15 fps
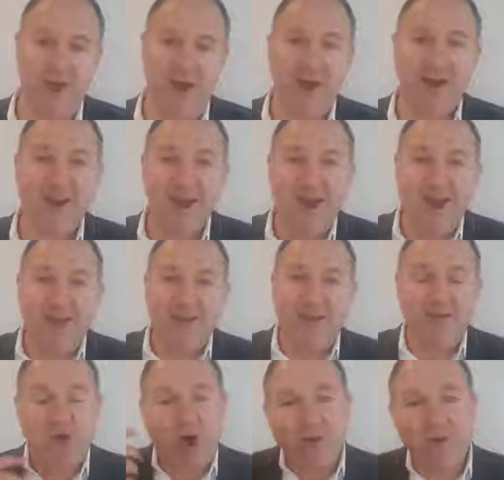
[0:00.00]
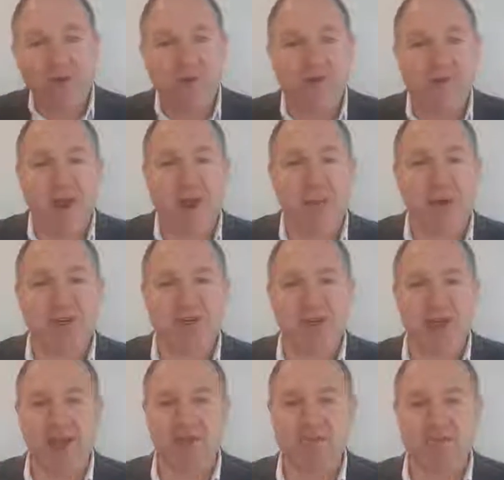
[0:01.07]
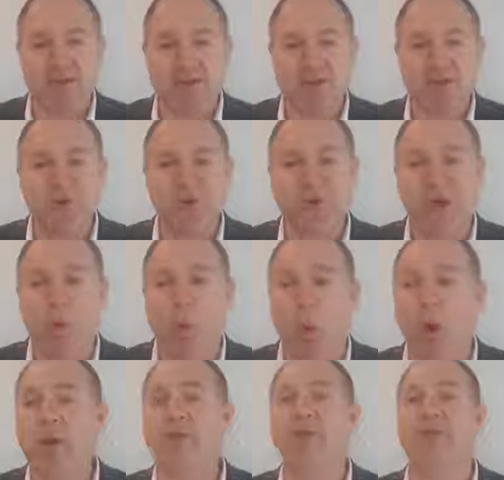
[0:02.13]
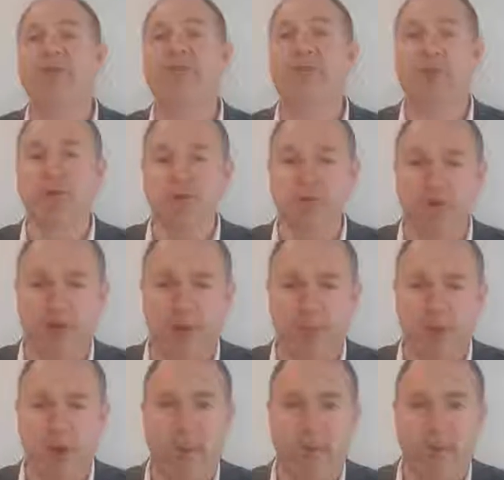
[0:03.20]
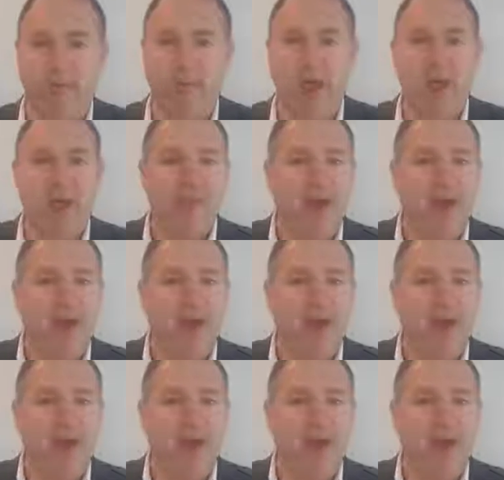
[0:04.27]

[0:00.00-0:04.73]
Right. They've gone through the valuable education material. They want the solution to the problem.